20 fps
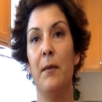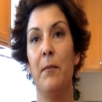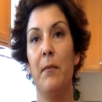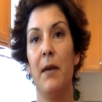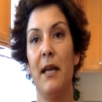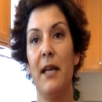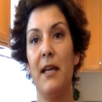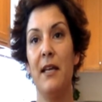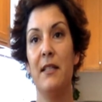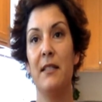
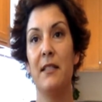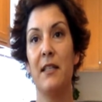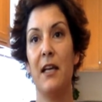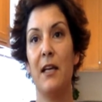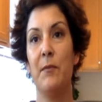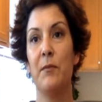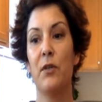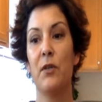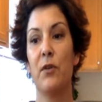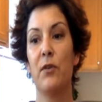My
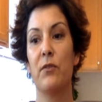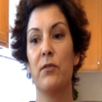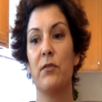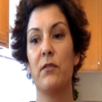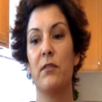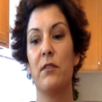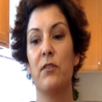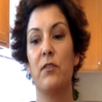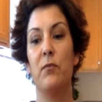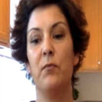enzymes are
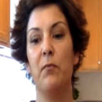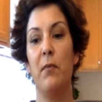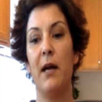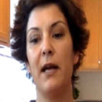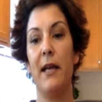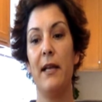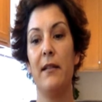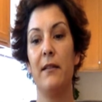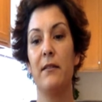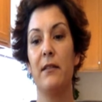
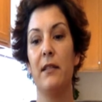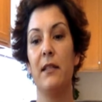my